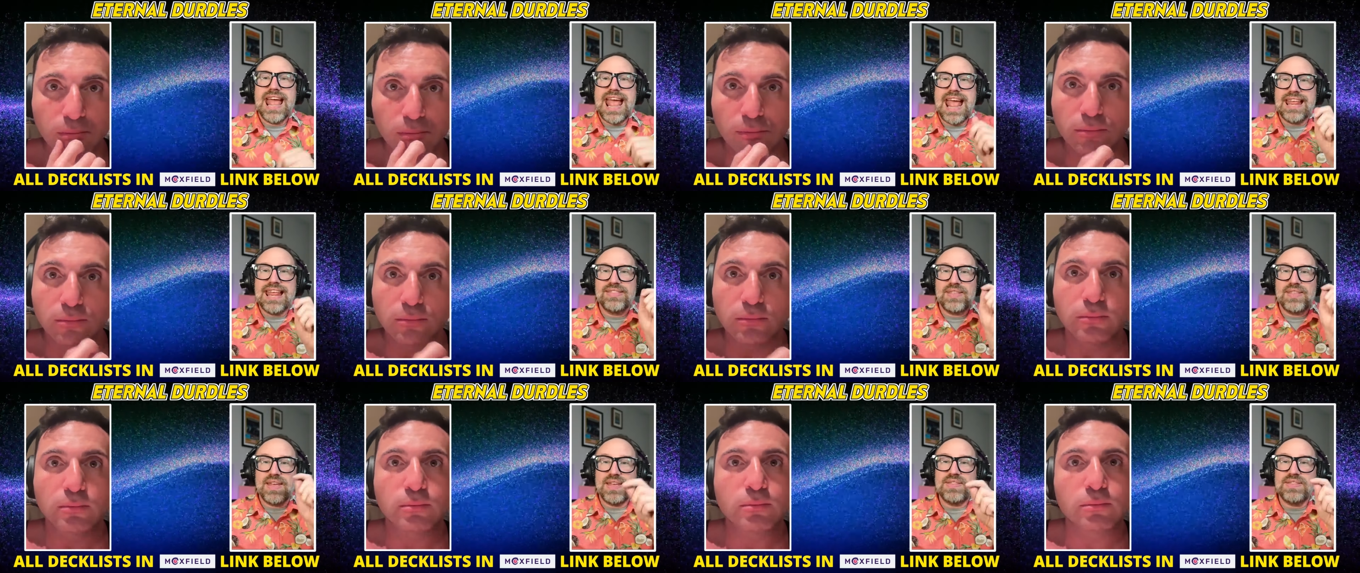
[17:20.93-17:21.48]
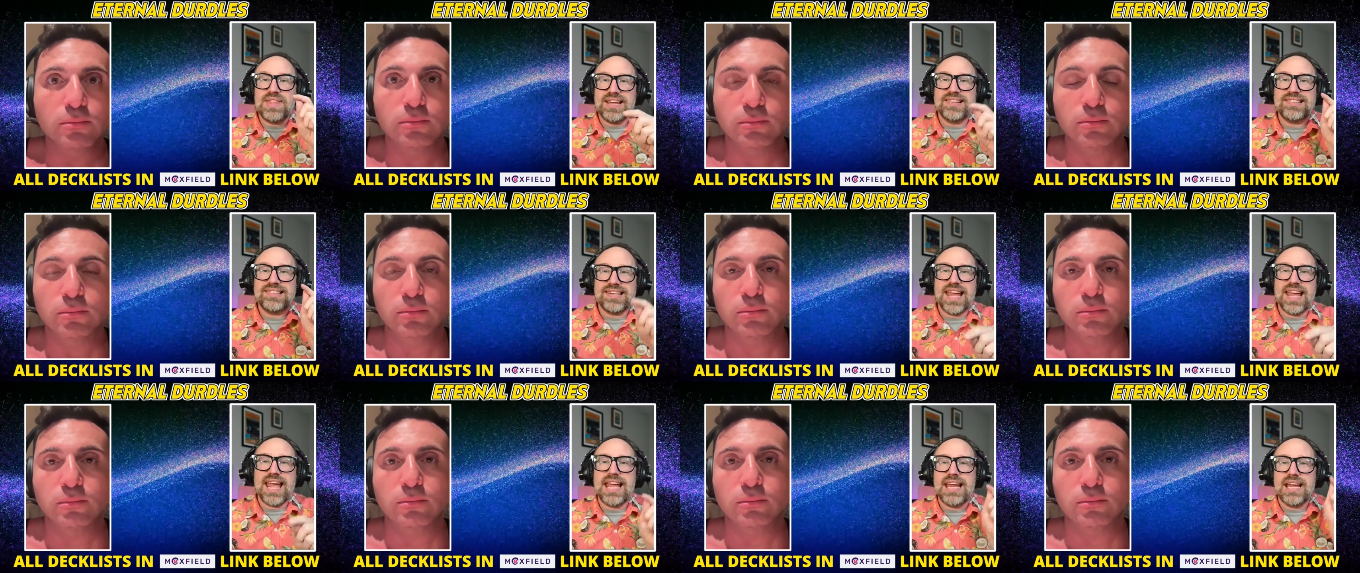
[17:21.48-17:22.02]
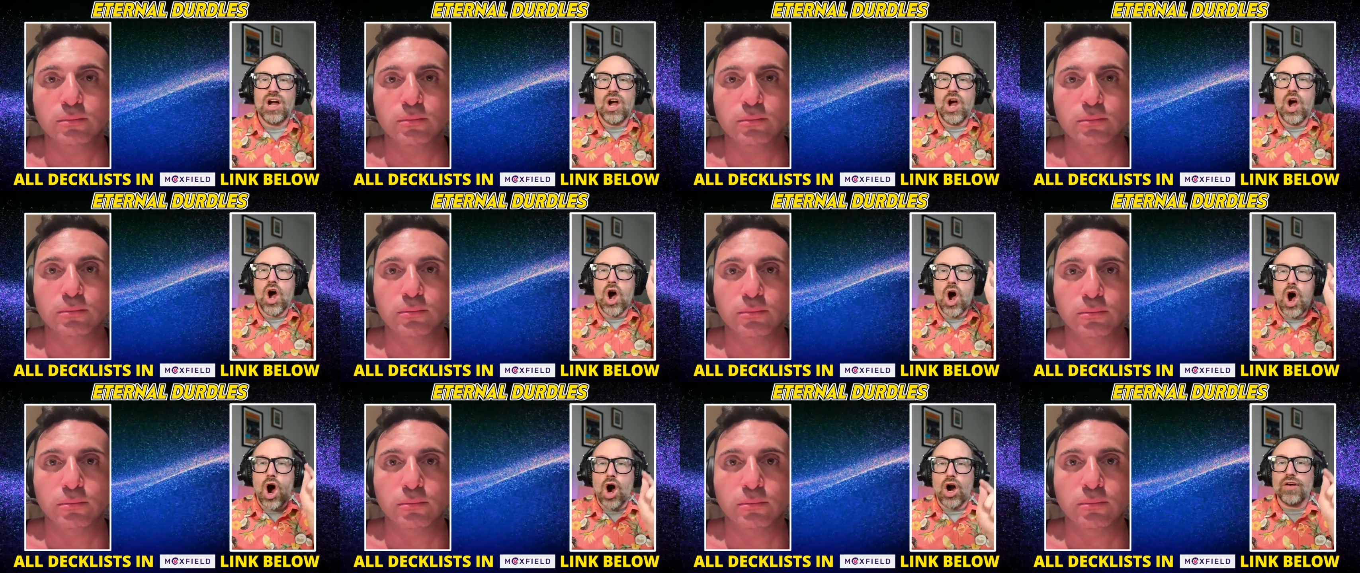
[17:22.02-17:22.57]
Speaker 1: And then they say,
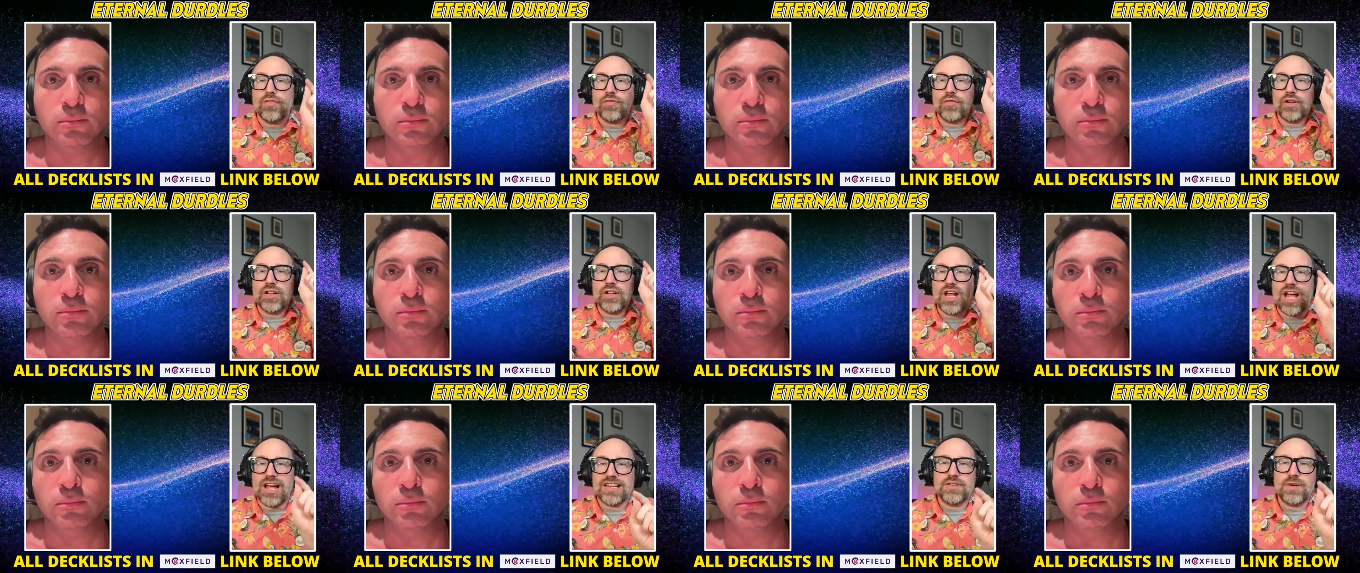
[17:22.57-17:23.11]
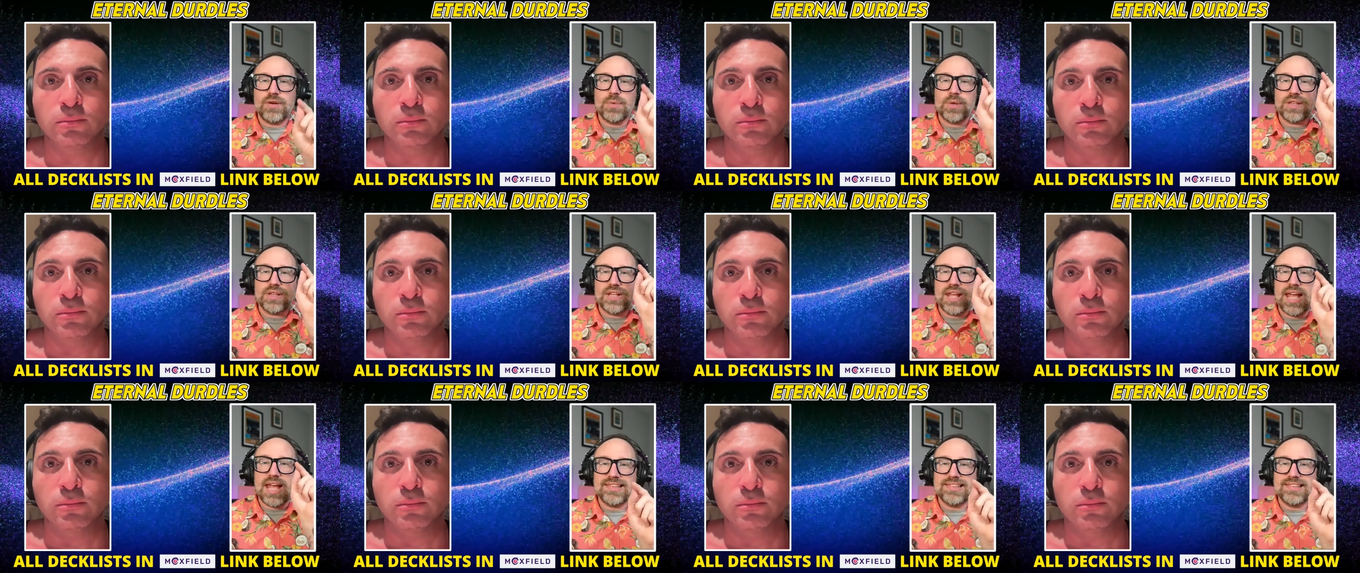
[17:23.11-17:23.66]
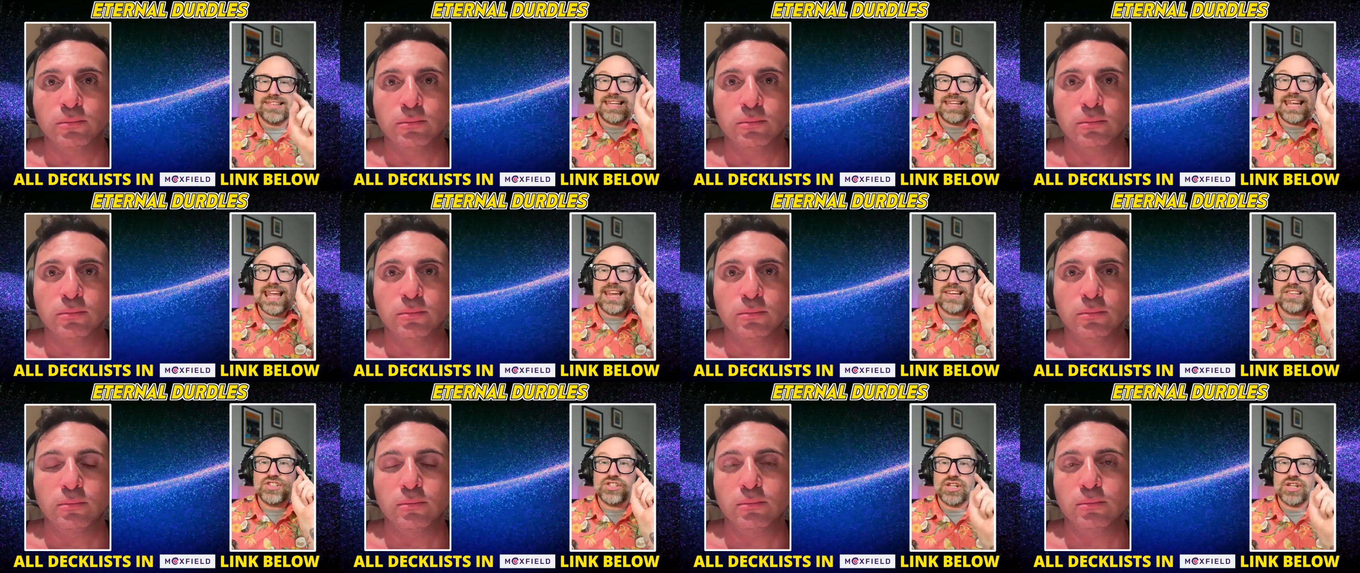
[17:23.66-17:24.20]
our philosophy with legacy
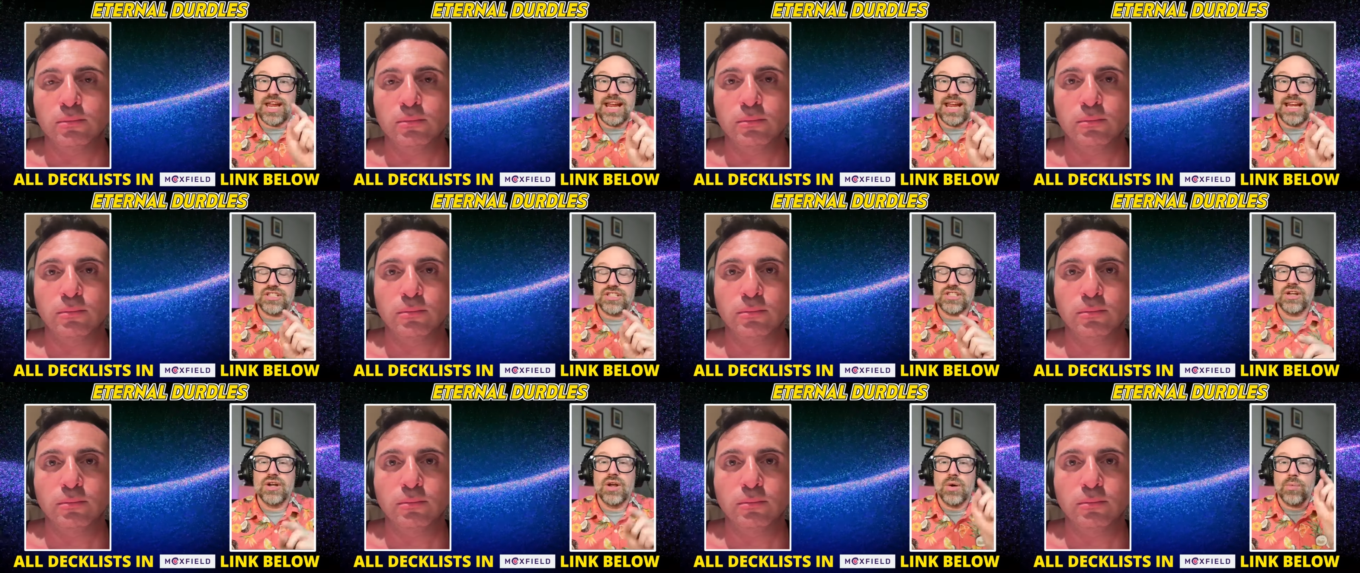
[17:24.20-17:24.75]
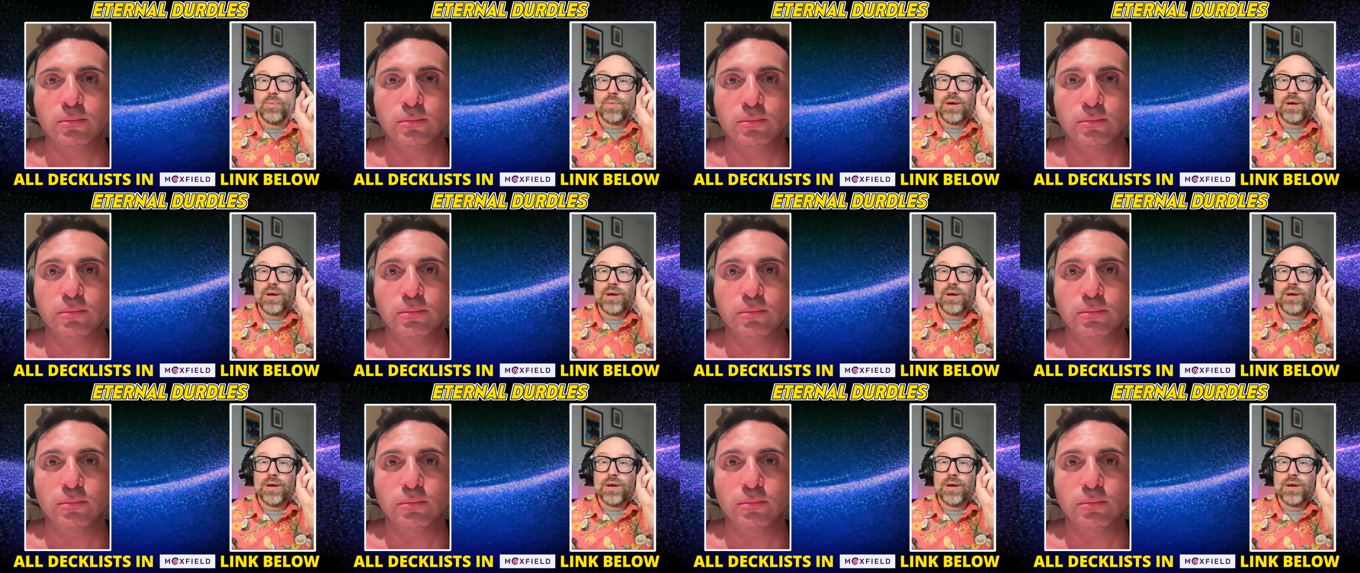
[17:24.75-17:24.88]
has changed.